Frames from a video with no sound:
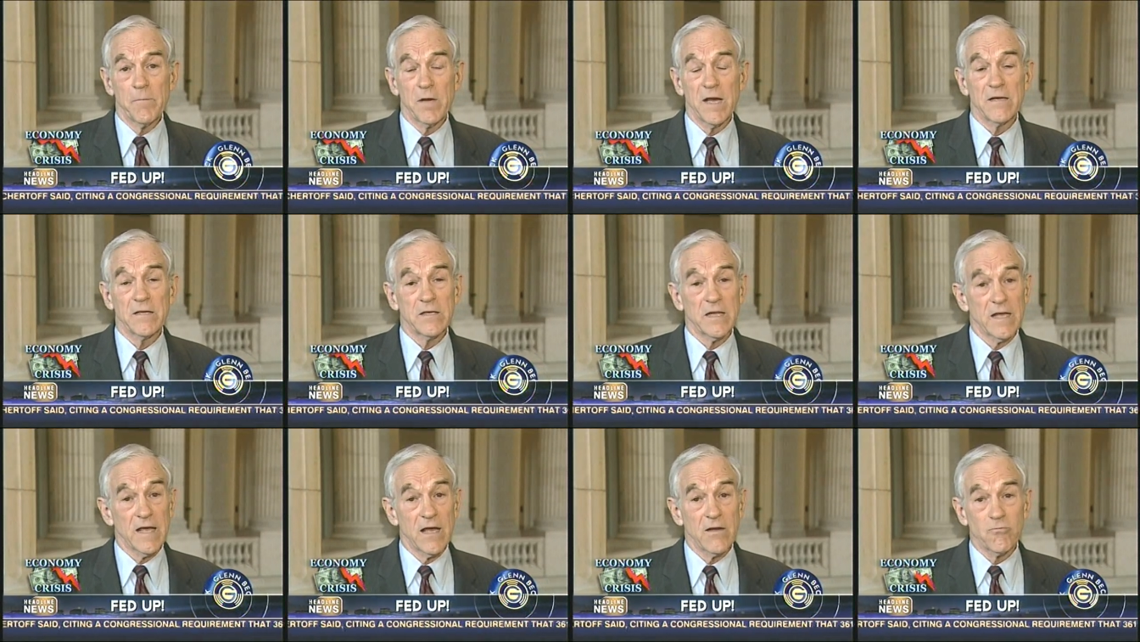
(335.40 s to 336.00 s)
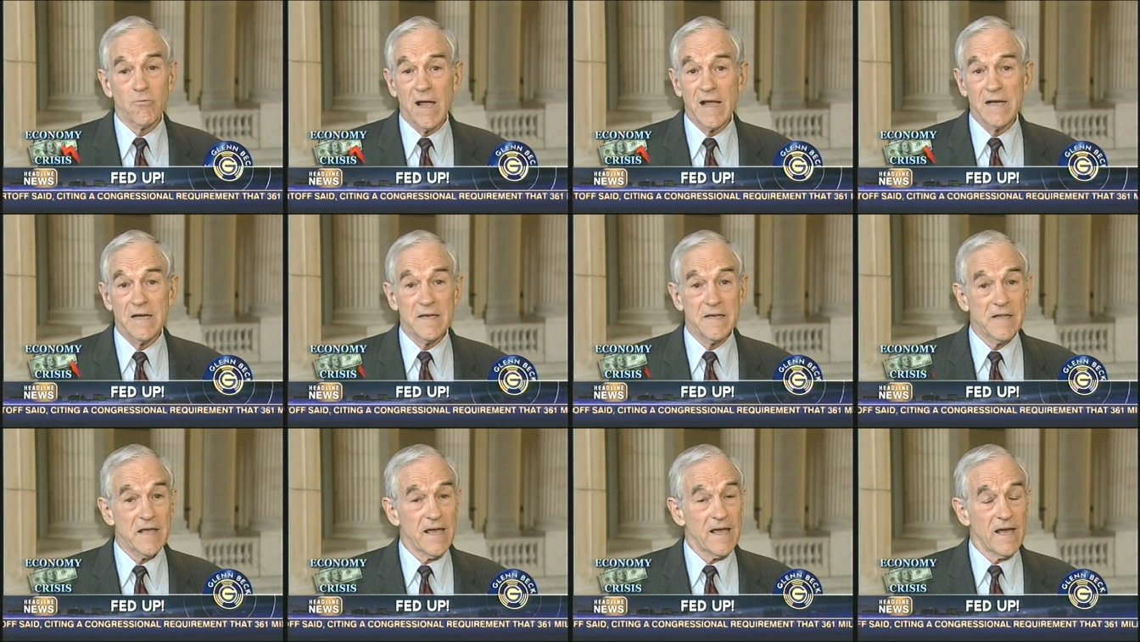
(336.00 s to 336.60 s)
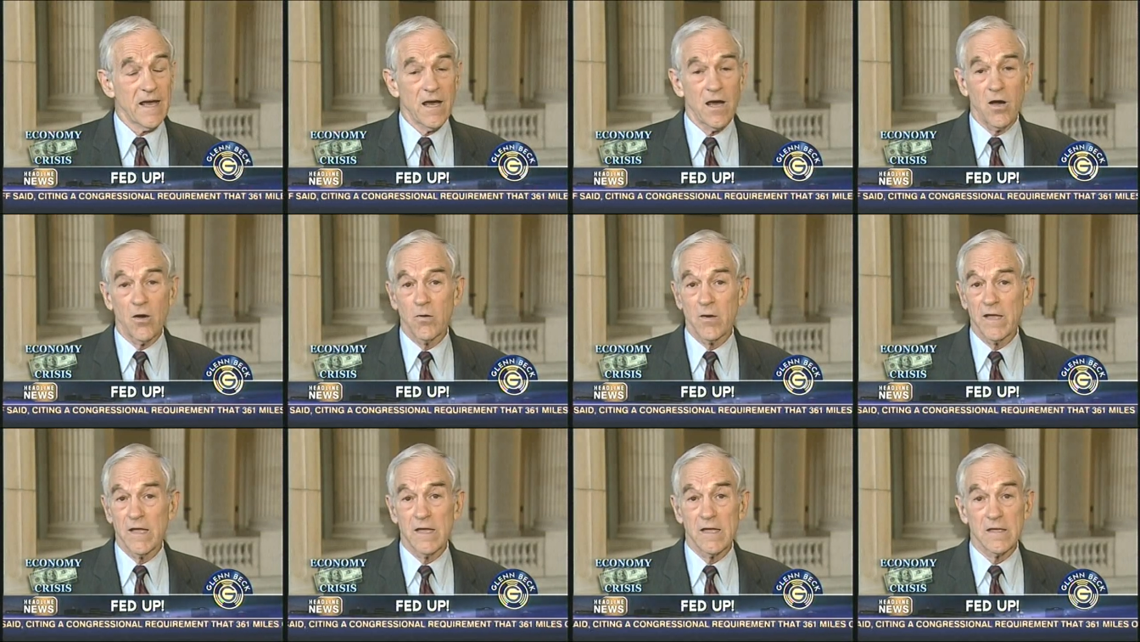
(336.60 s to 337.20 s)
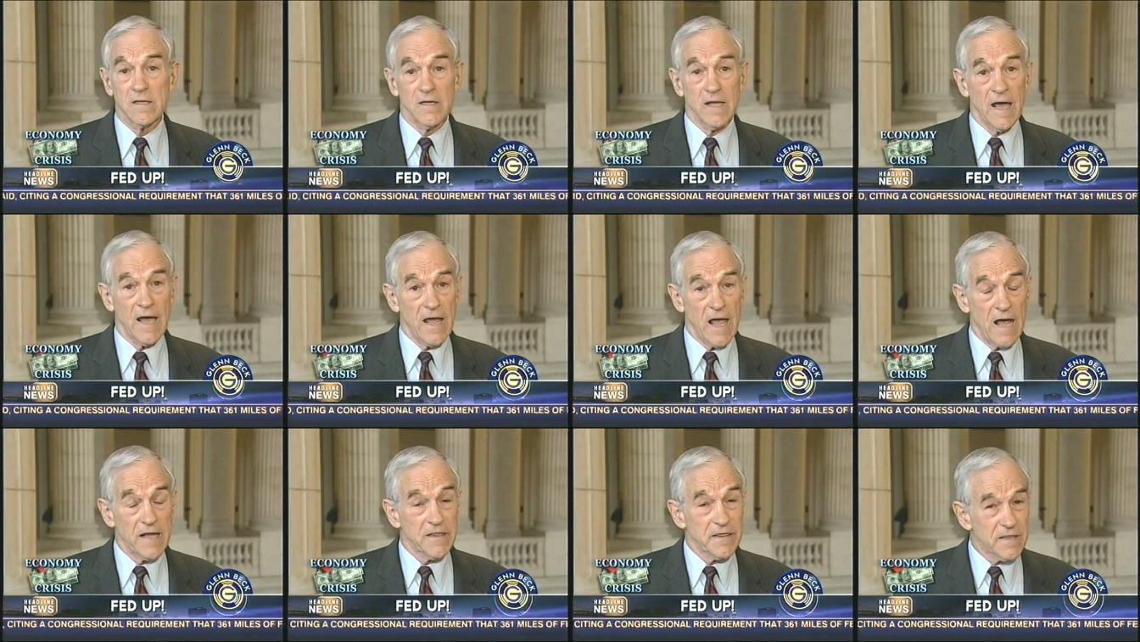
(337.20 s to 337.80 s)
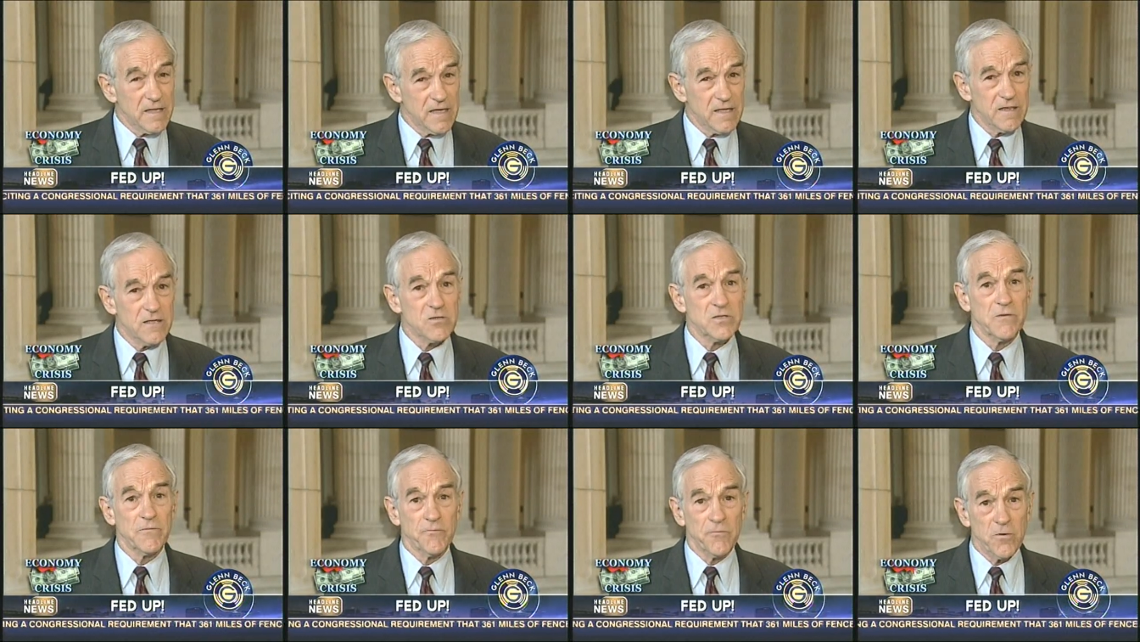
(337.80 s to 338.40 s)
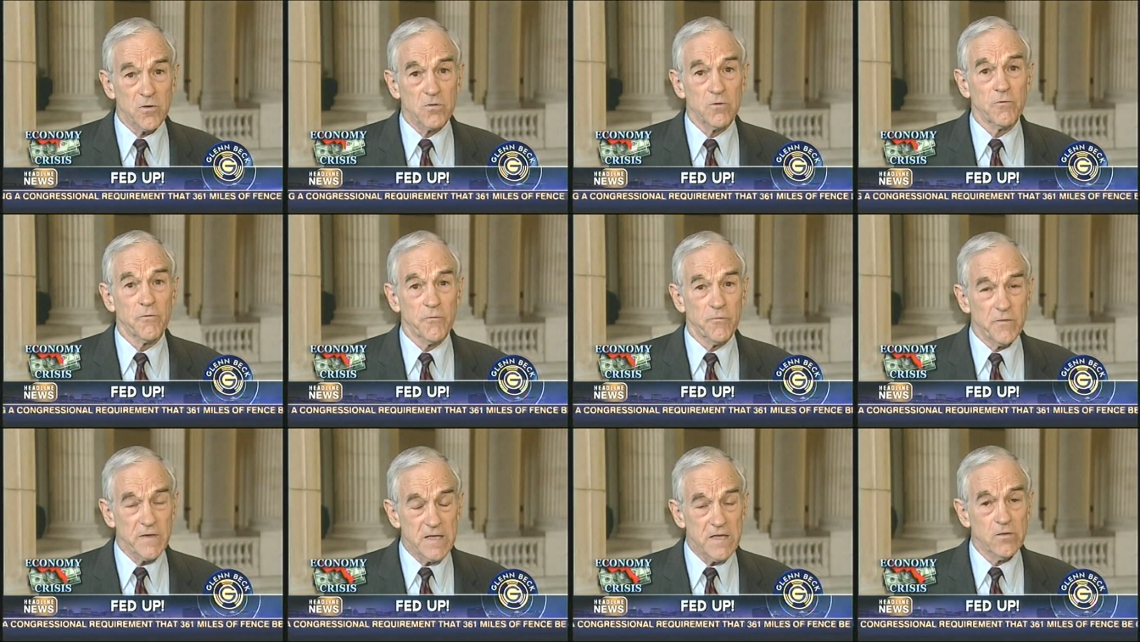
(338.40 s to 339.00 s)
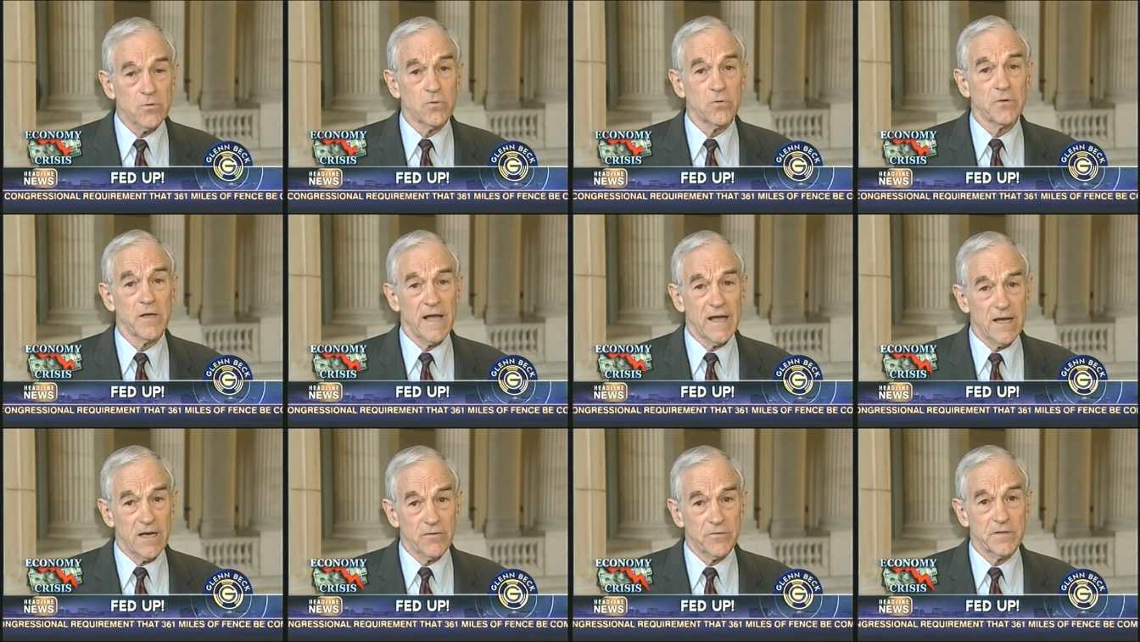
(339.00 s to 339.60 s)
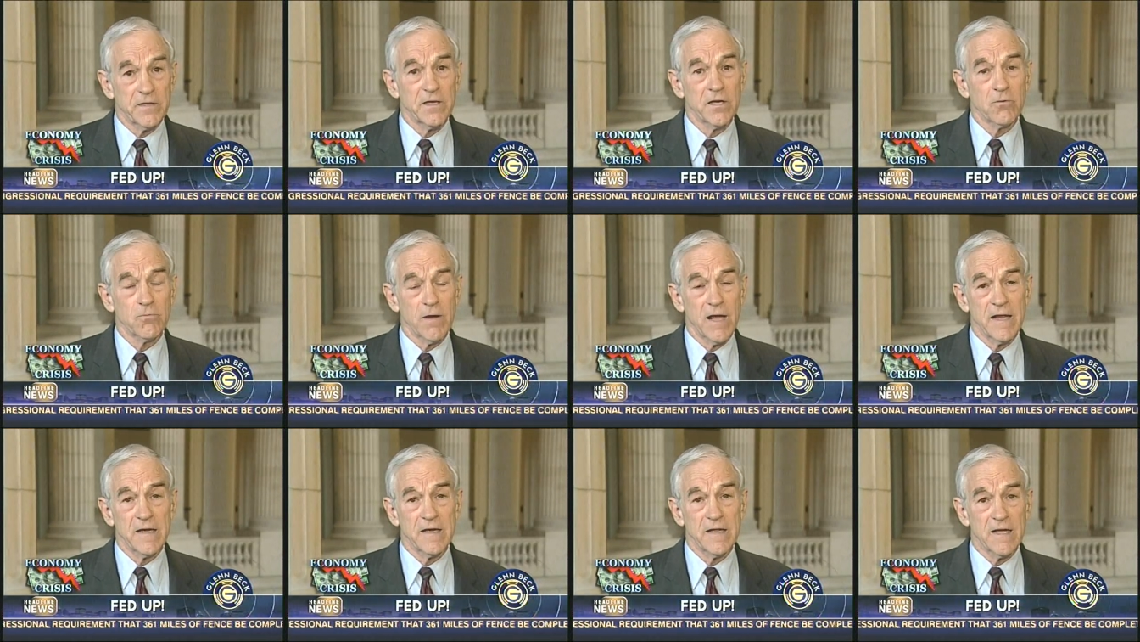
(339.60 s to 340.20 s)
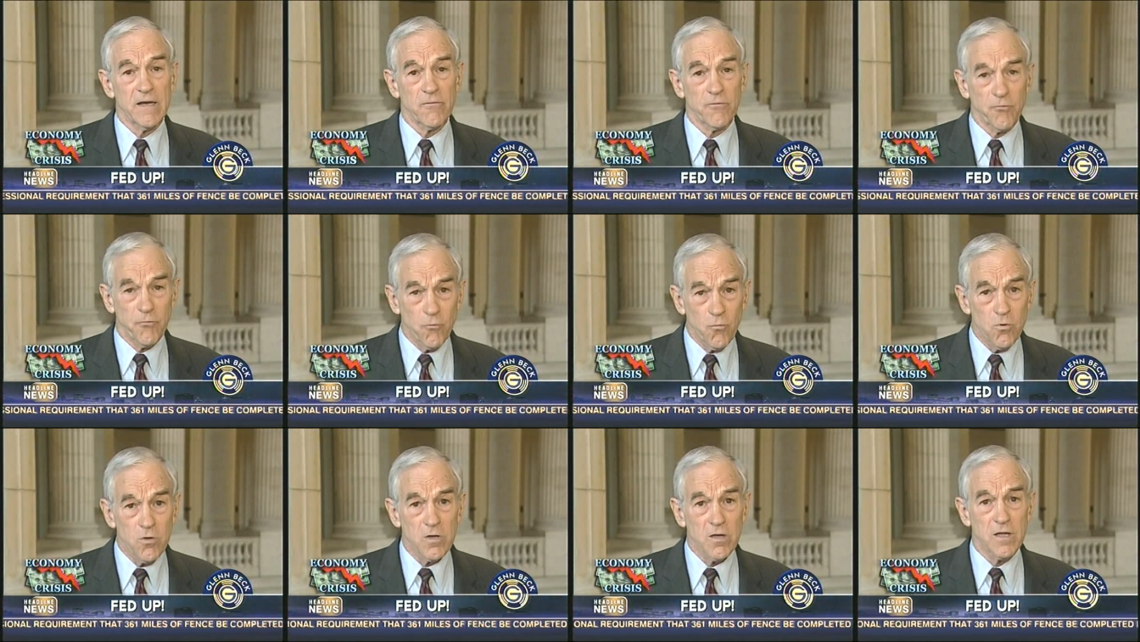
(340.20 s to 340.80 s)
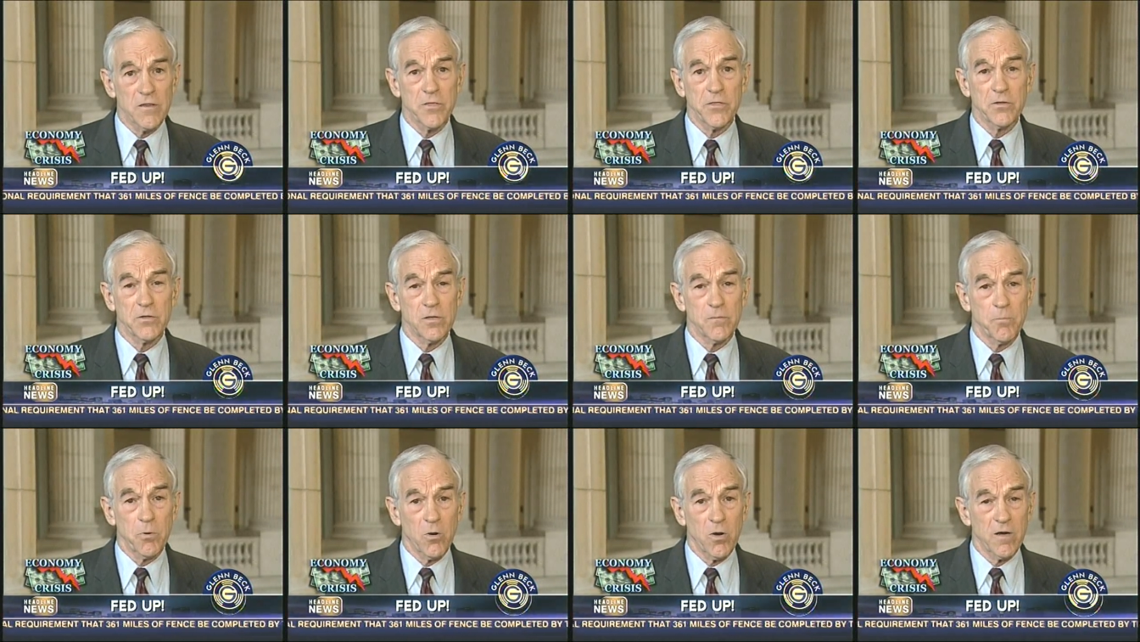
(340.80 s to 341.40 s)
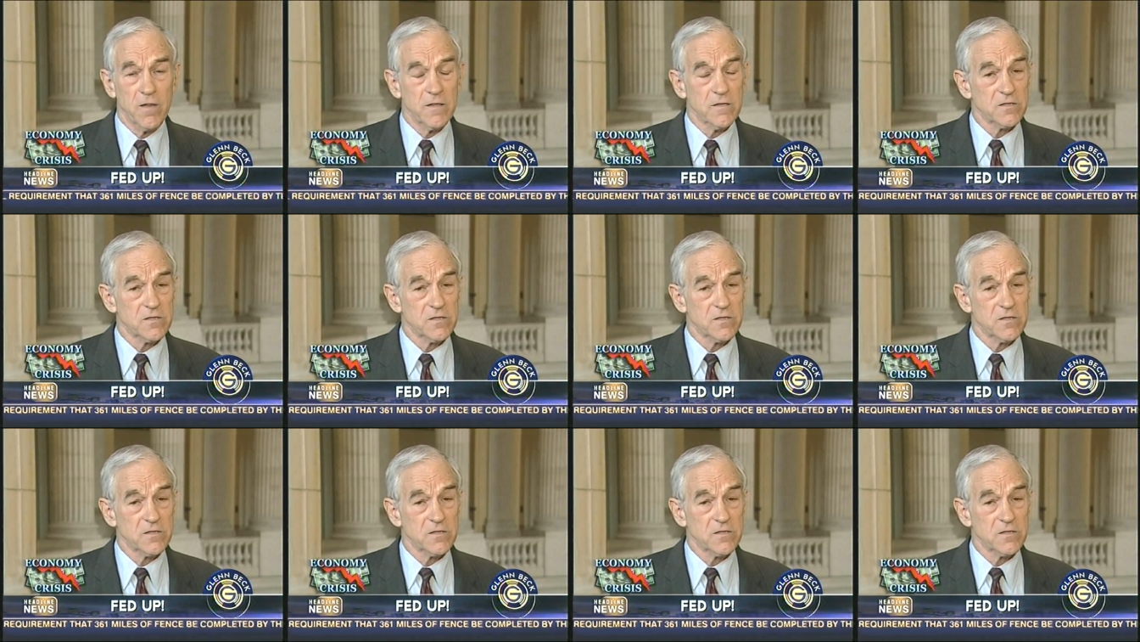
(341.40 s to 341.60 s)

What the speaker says: But right now, I think there's a fertile field out there right now for a third party.